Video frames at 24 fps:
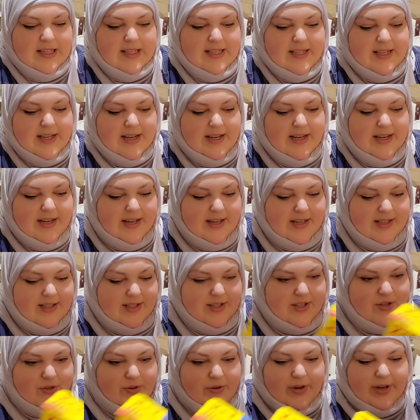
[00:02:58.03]
This kind of got
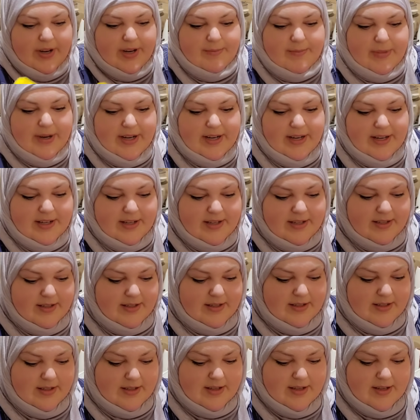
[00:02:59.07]
destroyed, but
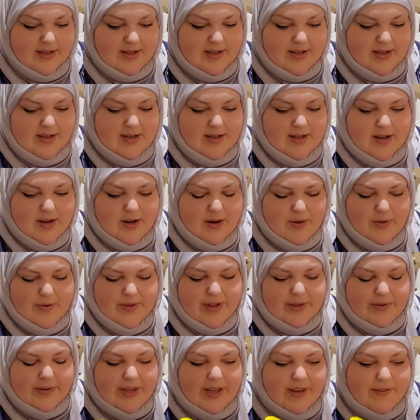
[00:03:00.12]
oh,
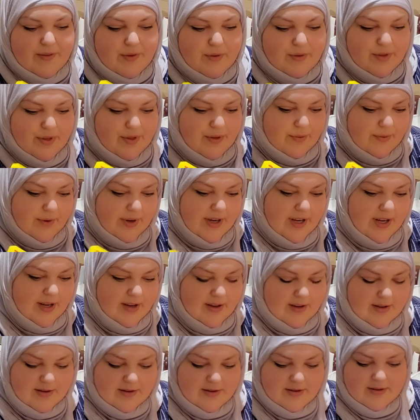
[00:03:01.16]
they only give you 3.